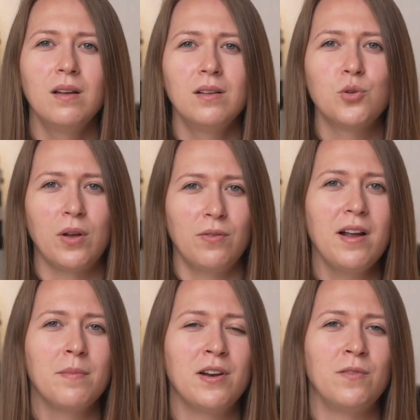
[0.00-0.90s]
So I'd
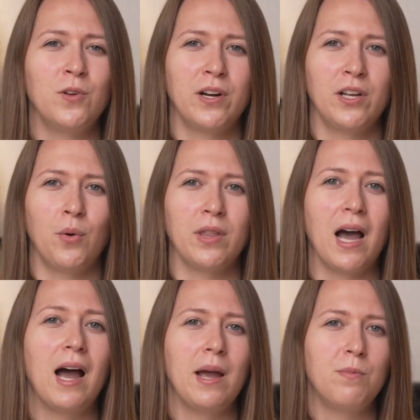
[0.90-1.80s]
recommend if you're going to go with a
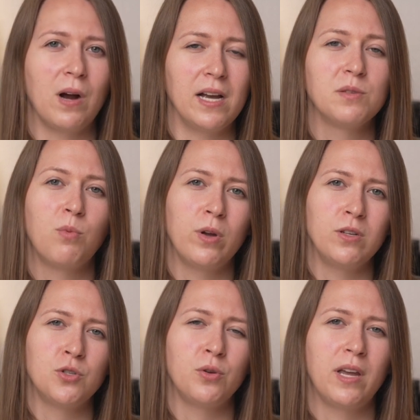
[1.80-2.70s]
high-priced
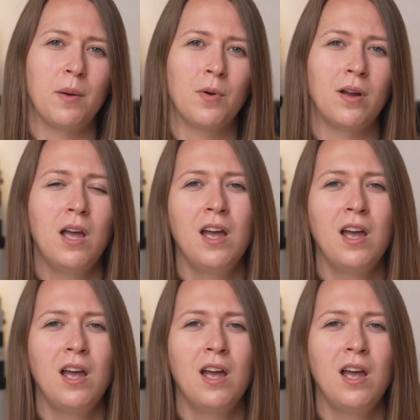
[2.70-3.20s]
point-and-shoot camera